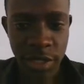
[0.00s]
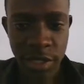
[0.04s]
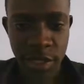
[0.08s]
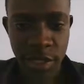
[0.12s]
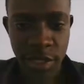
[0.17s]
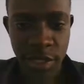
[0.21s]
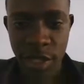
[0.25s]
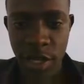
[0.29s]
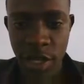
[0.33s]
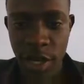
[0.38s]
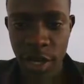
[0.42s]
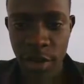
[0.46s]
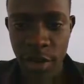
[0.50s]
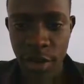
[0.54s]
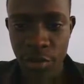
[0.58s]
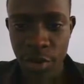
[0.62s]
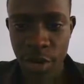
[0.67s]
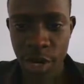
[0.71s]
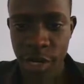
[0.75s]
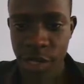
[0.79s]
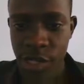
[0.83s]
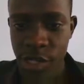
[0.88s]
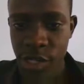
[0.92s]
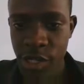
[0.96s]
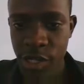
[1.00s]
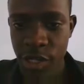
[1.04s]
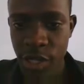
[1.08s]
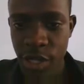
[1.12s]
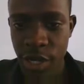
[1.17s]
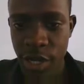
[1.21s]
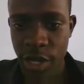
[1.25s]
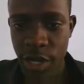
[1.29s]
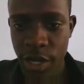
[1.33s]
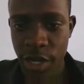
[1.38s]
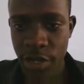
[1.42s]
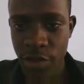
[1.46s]
then come right in
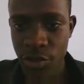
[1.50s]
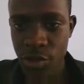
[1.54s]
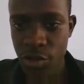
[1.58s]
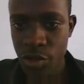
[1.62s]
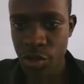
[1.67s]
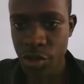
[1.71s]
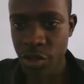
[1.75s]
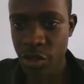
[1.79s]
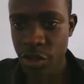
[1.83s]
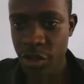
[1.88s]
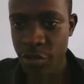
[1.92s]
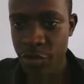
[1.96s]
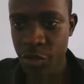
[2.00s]
here so